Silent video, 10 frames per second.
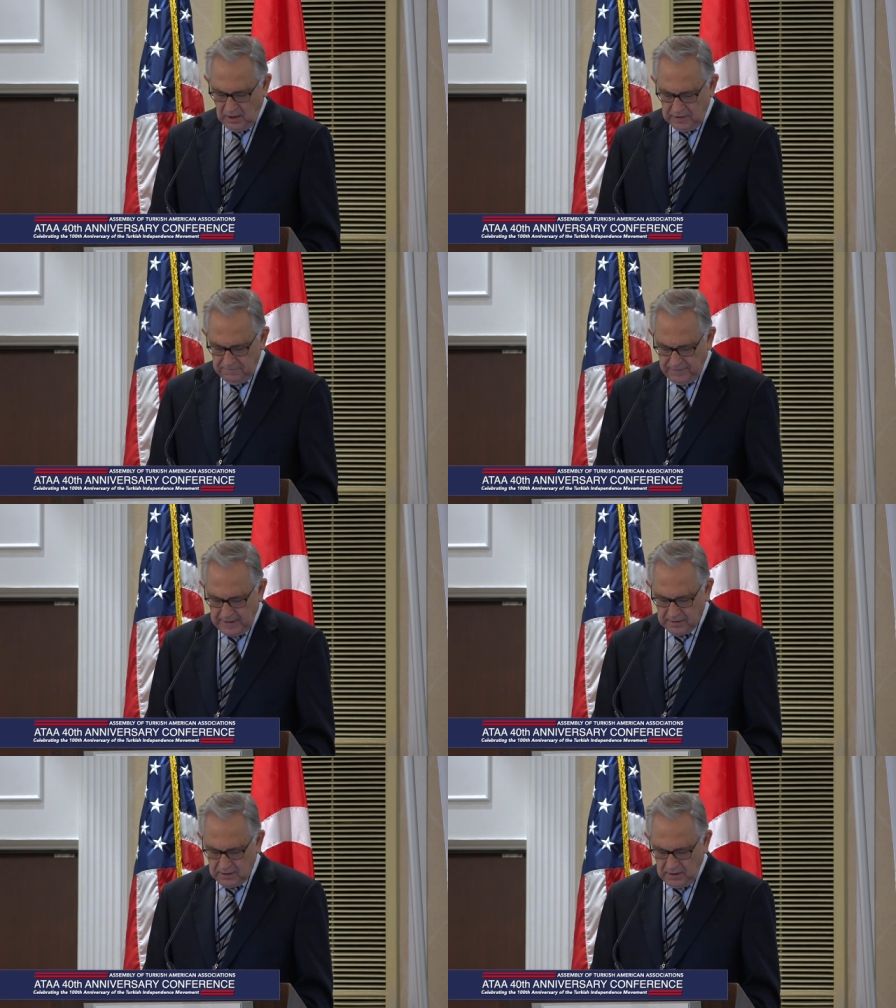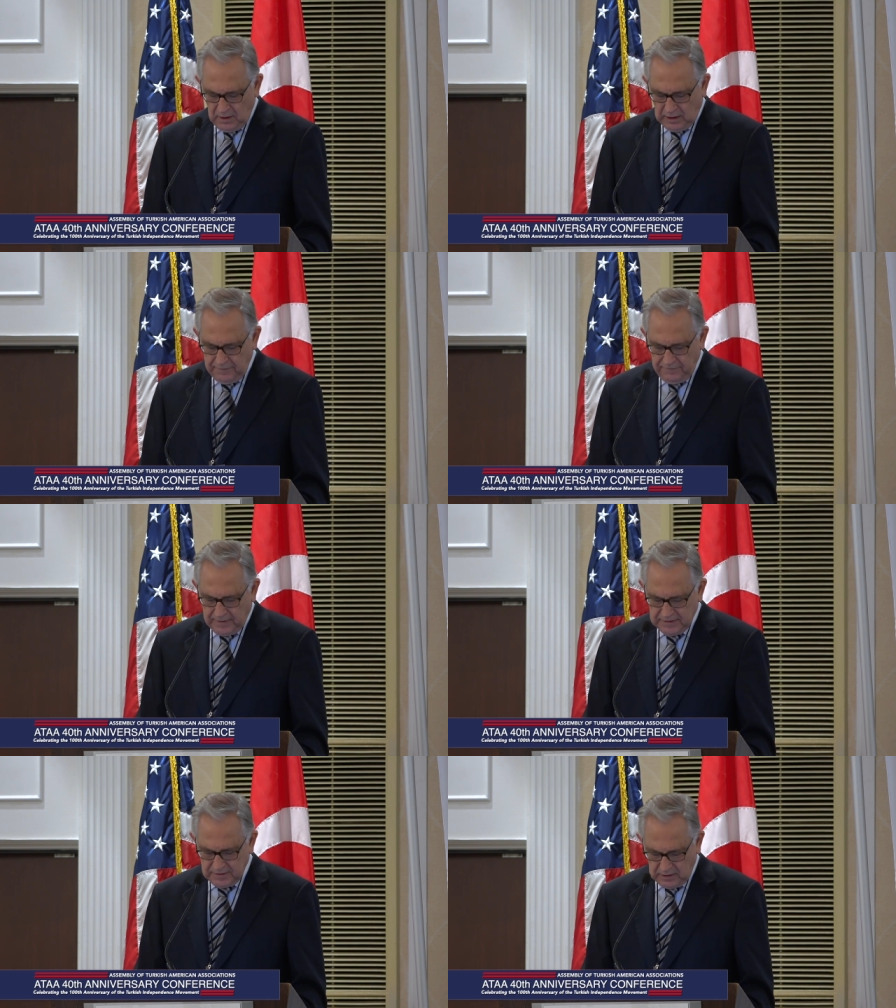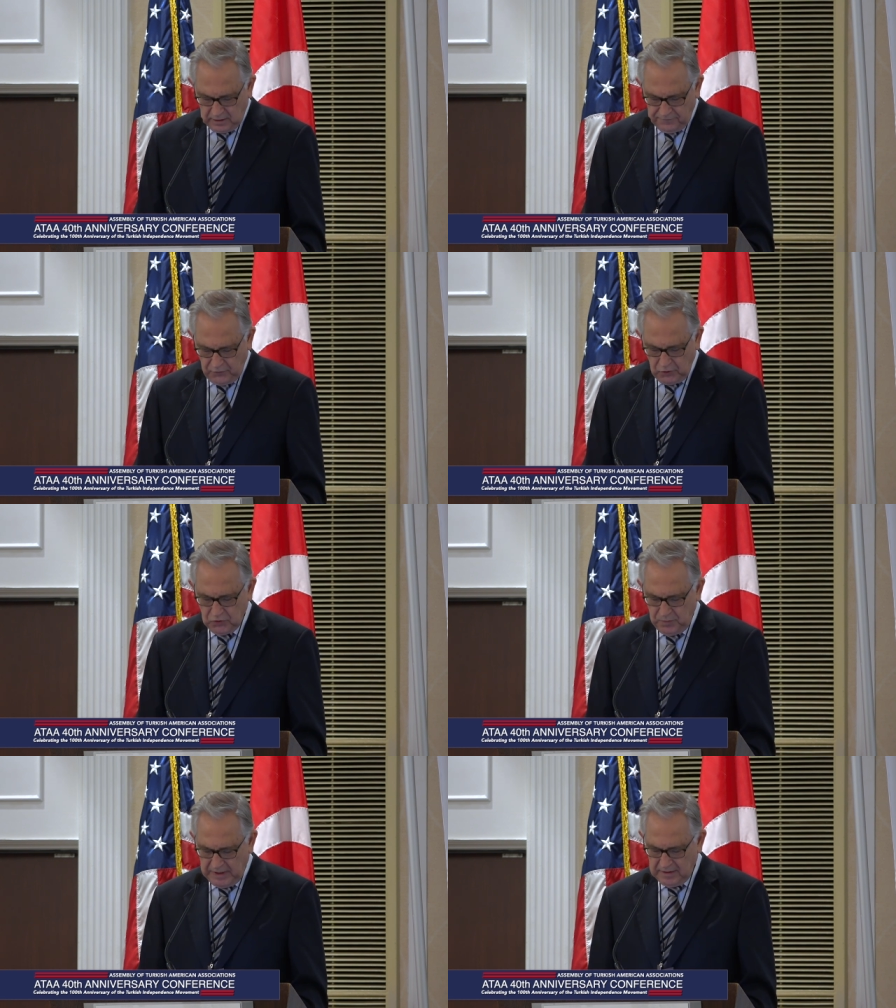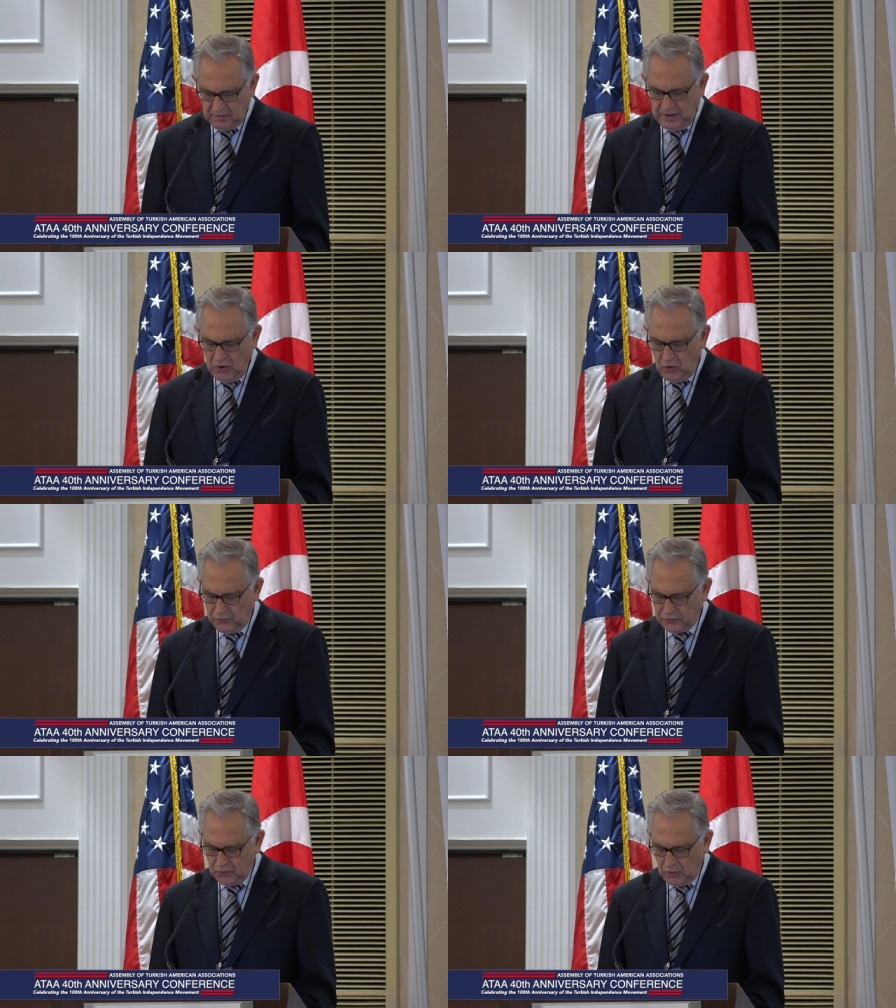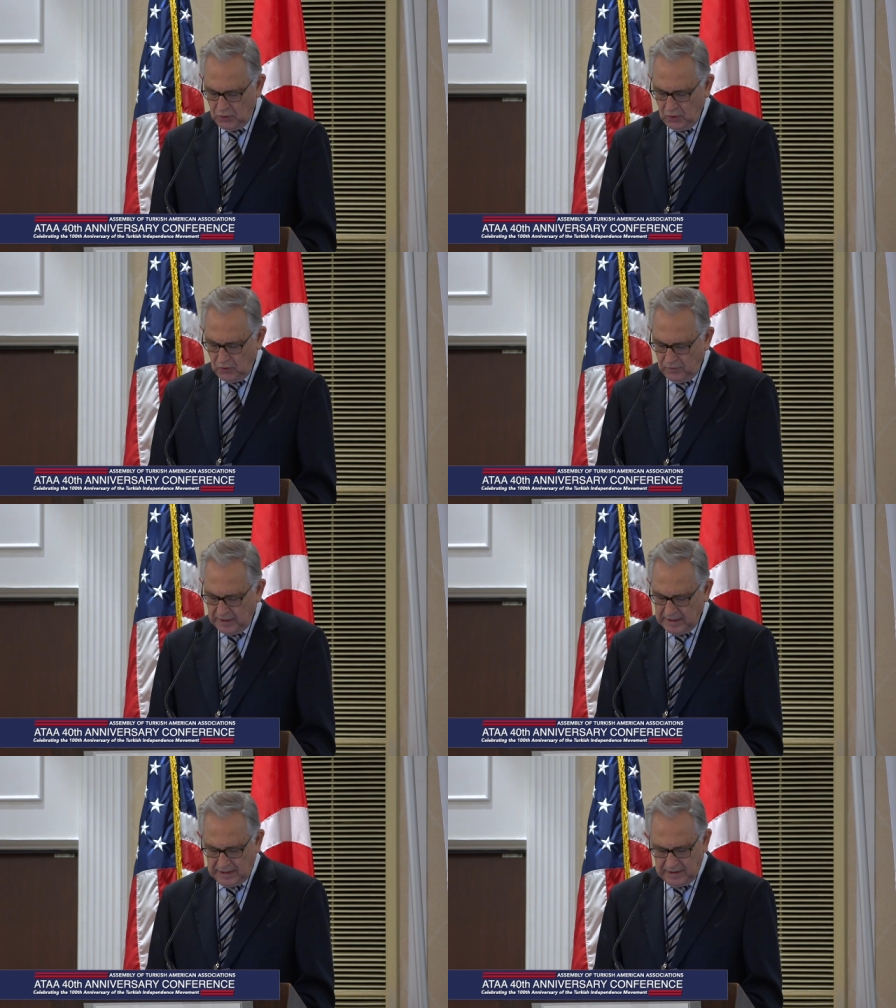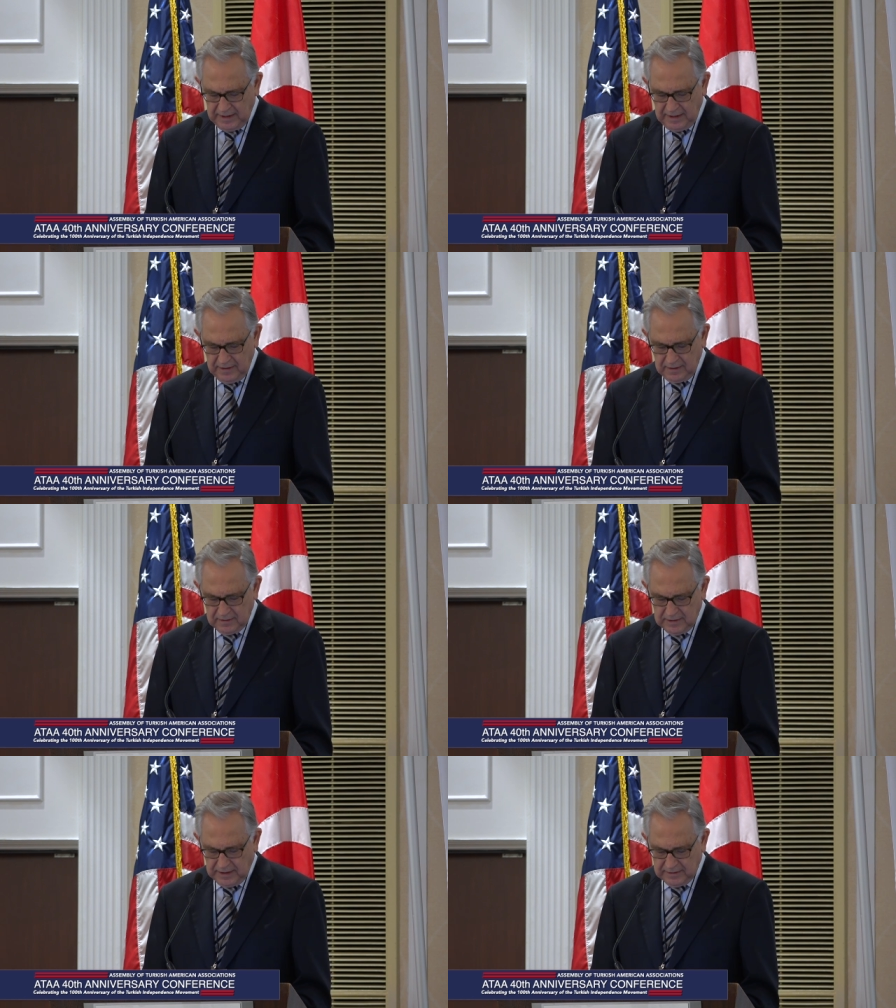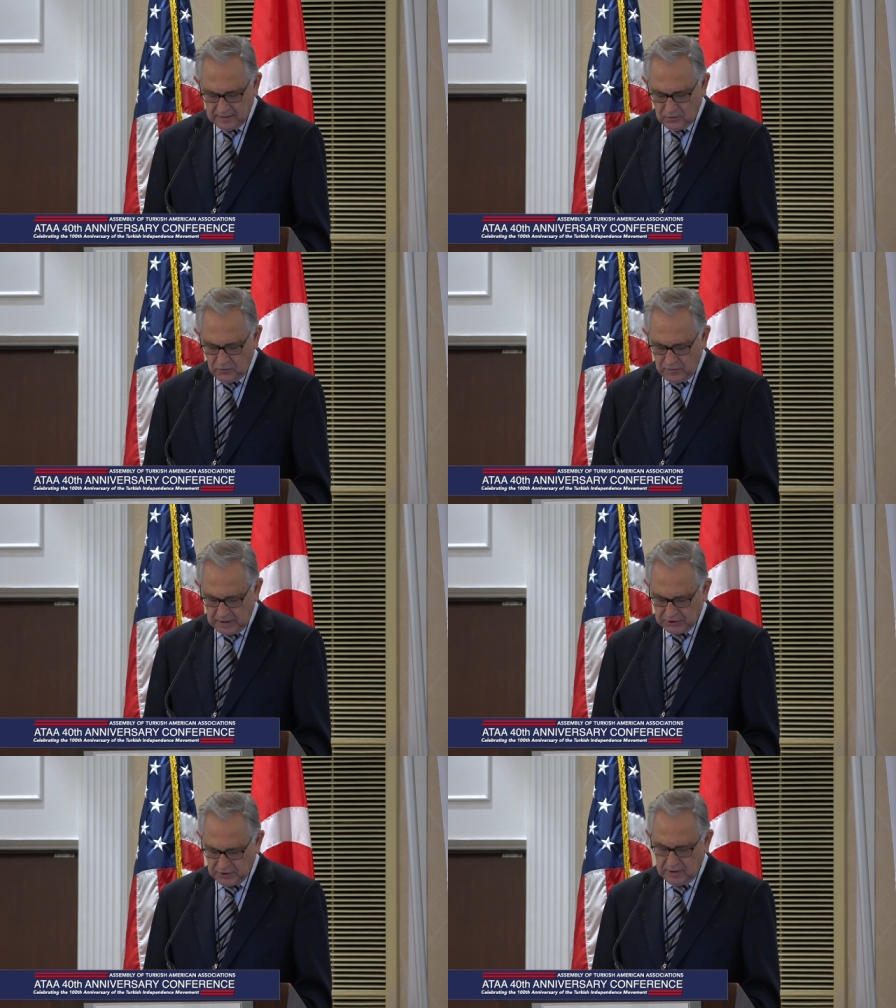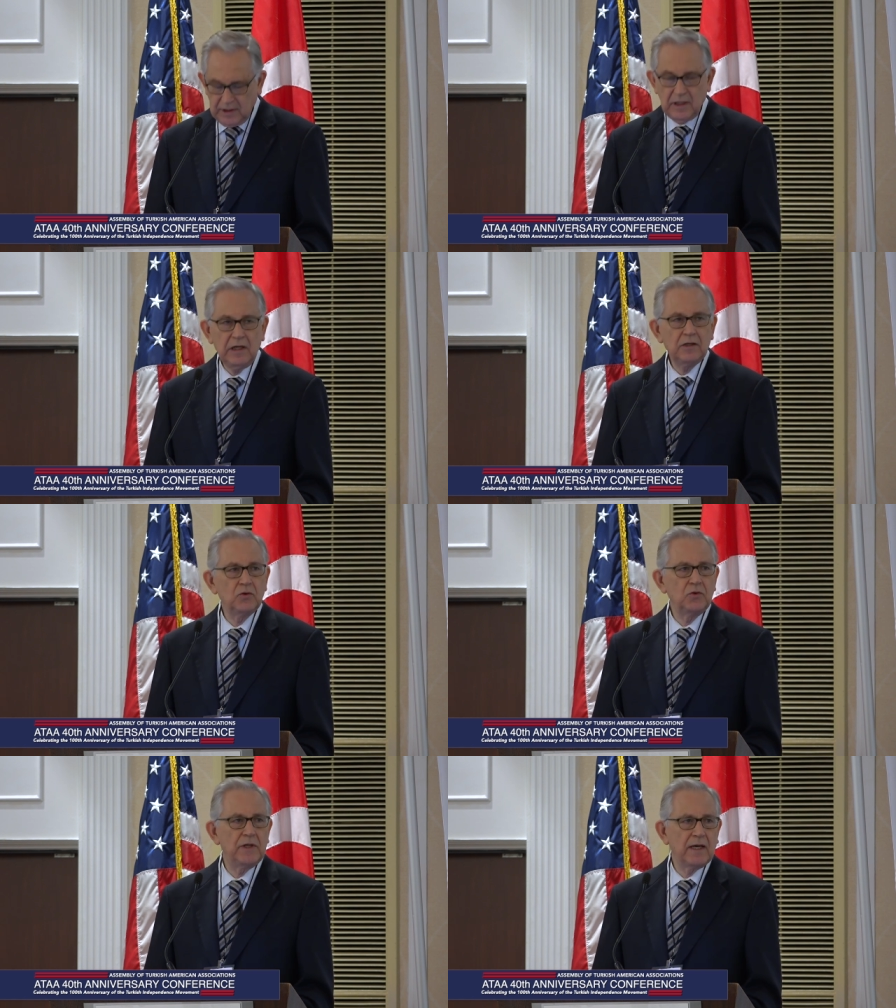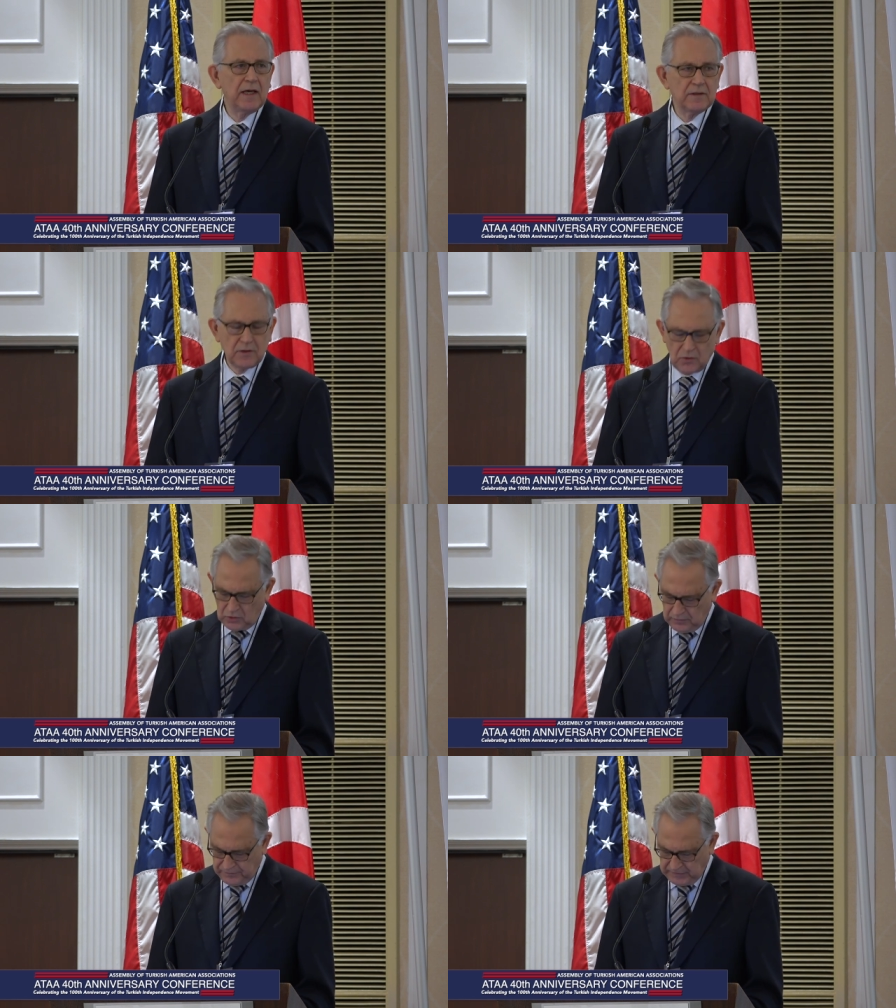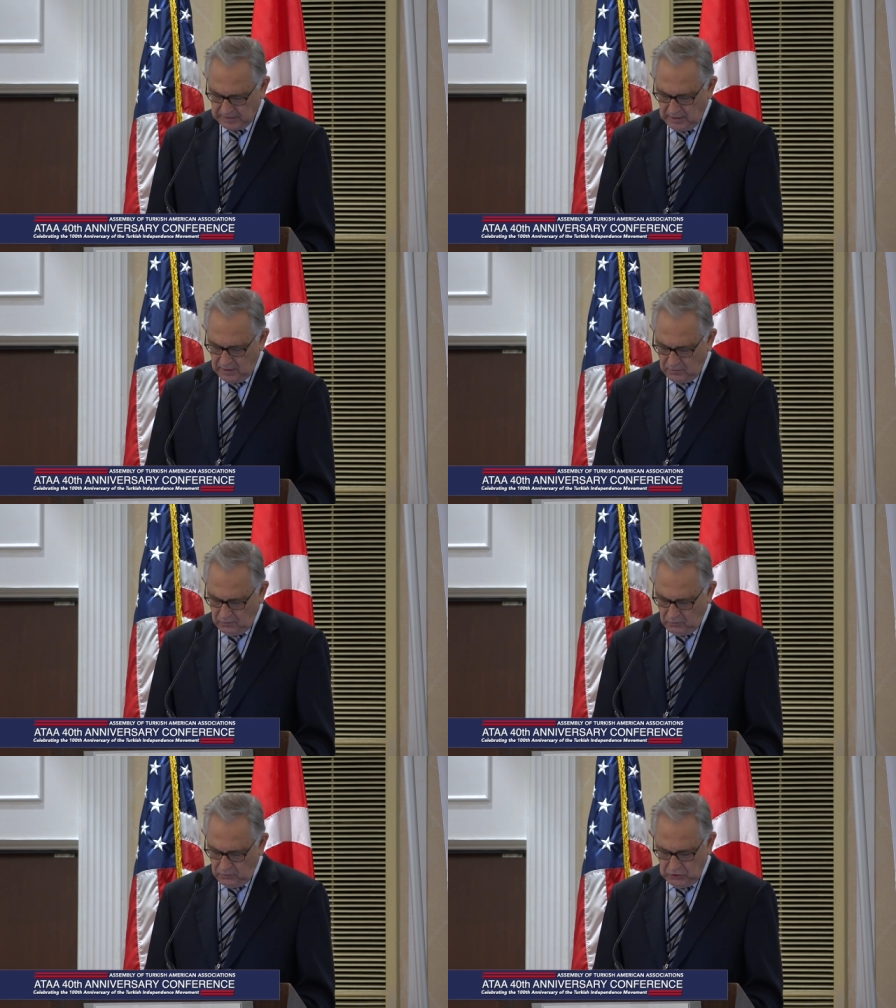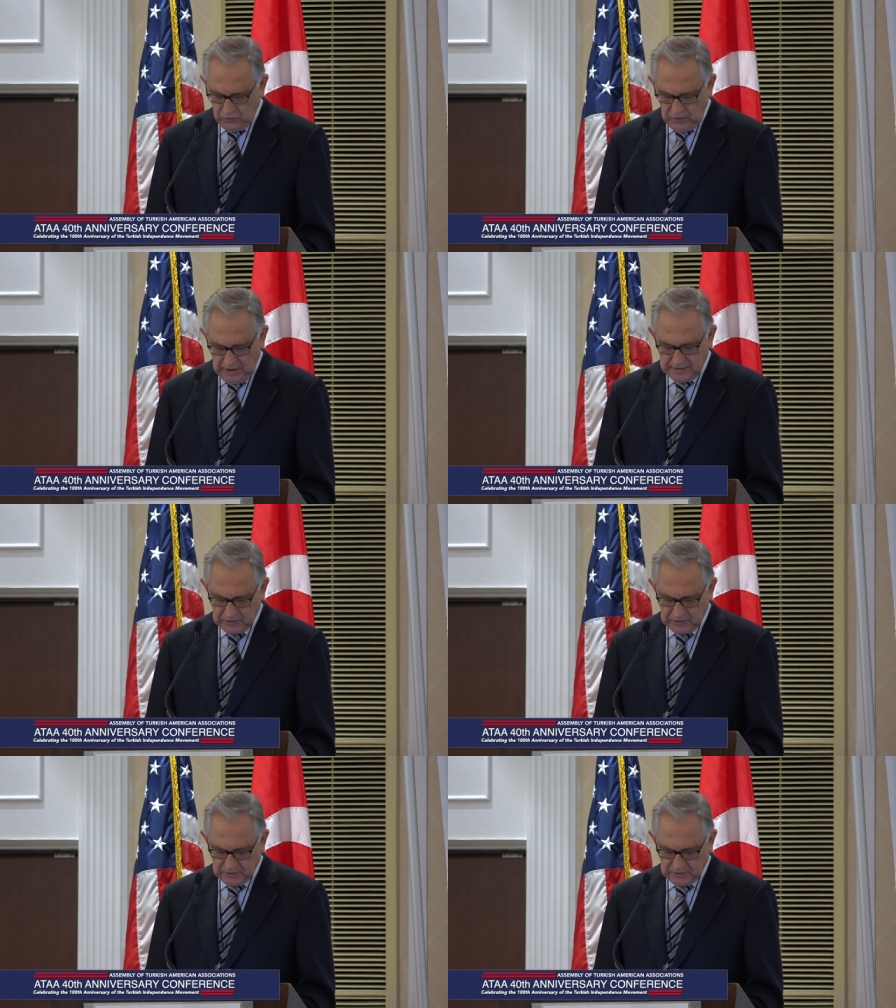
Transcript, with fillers: In fact, I first, I first met many of you when I attended the ATA convention nearly two decades ago, which we had